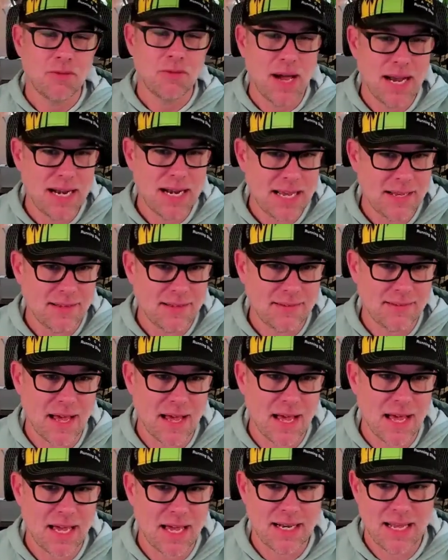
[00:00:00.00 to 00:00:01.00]
right-hand
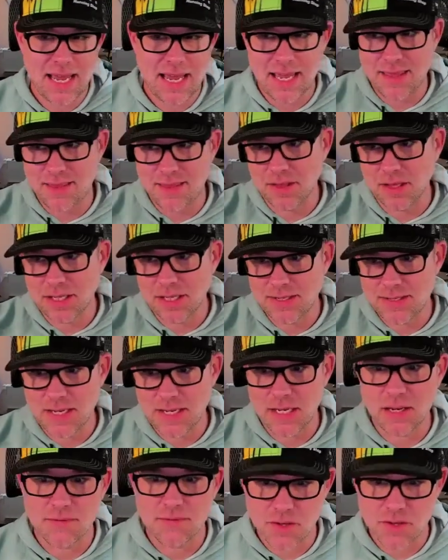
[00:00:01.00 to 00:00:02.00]
side, and the
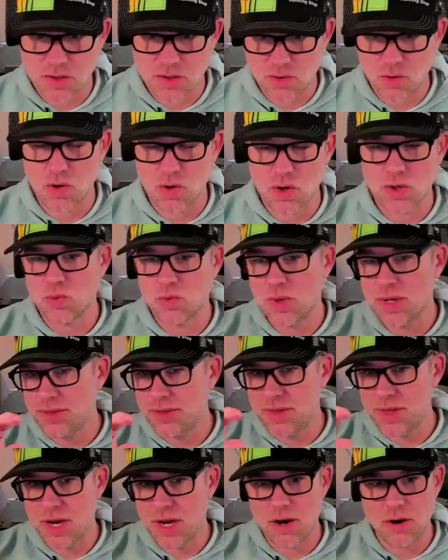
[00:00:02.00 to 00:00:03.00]
listing of the stores
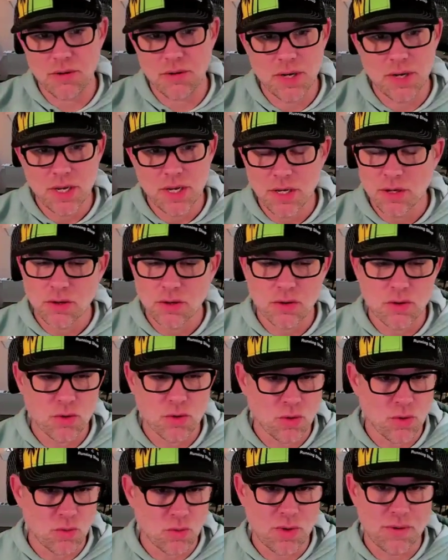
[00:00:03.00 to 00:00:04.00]
with their
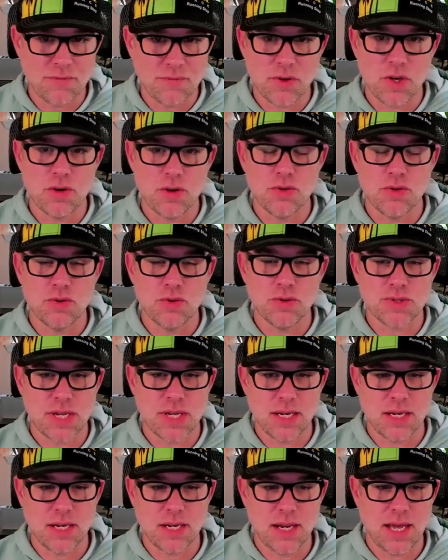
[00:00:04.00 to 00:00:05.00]
Google reviews
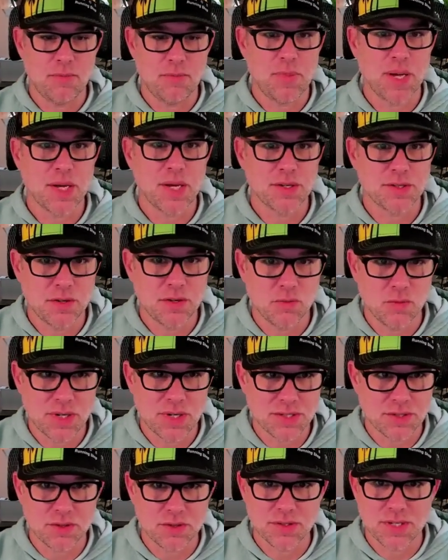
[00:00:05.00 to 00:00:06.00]
and bells and
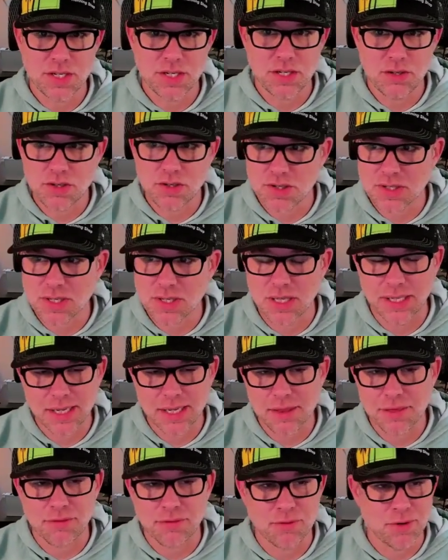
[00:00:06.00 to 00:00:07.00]
whistles, and you just
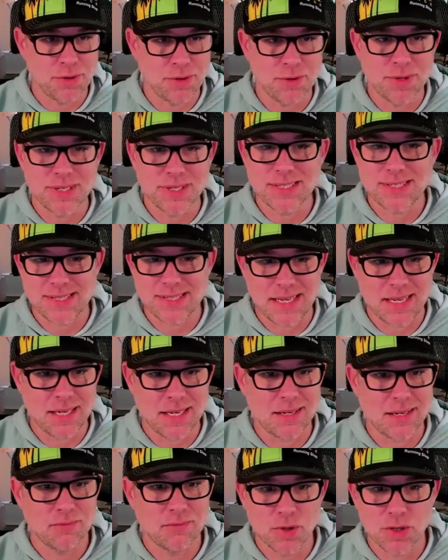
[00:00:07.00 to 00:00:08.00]
click through and
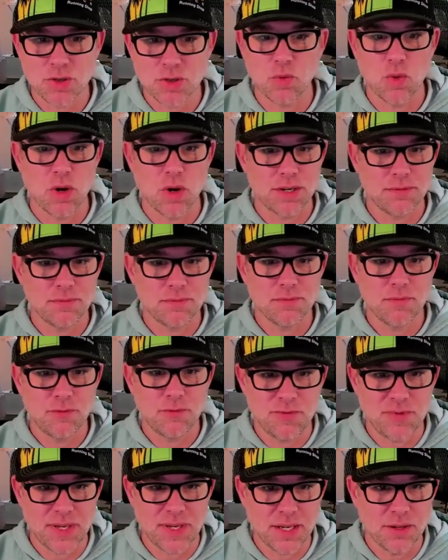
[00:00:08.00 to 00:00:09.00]
see which one
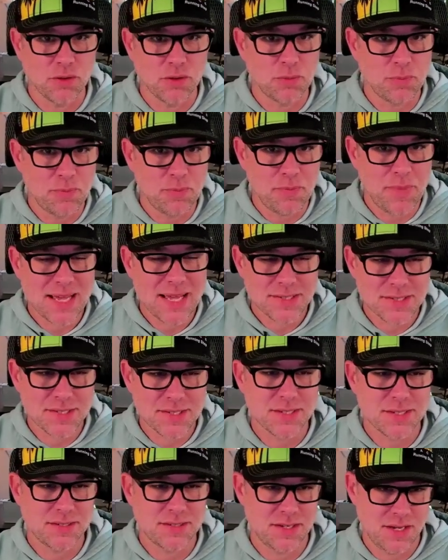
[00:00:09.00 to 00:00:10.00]
feels
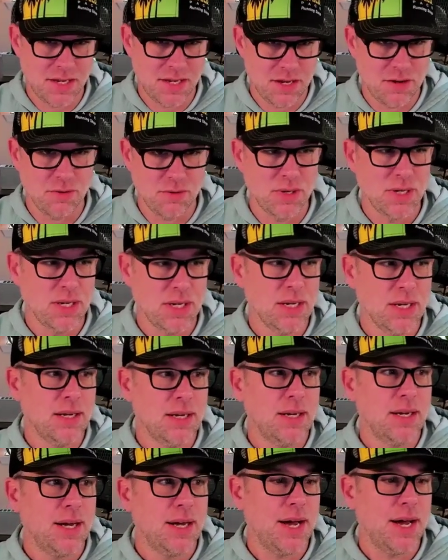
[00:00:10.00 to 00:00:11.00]
best to you.
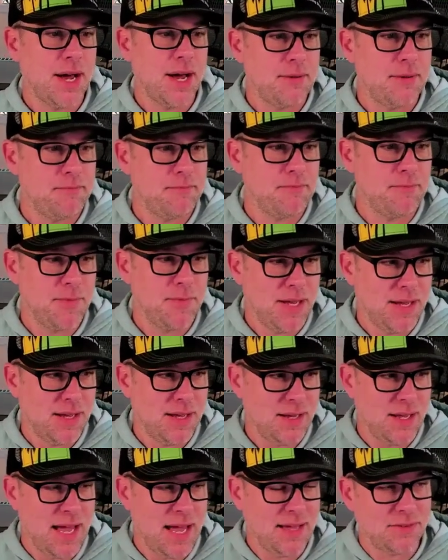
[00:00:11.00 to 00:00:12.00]
Um,
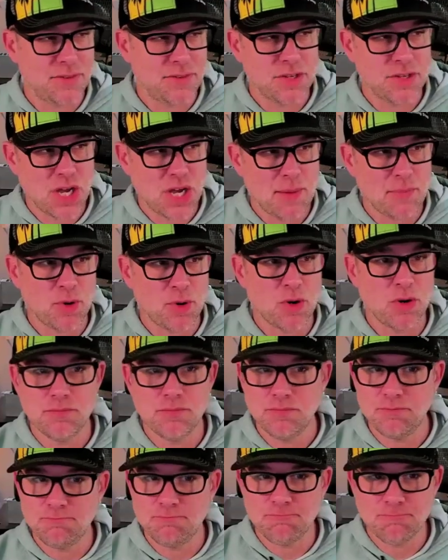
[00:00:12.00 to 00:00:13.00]
as the
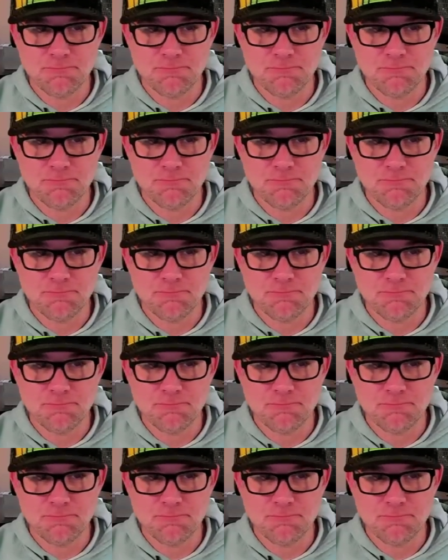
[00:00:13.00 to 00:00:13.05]
shopper,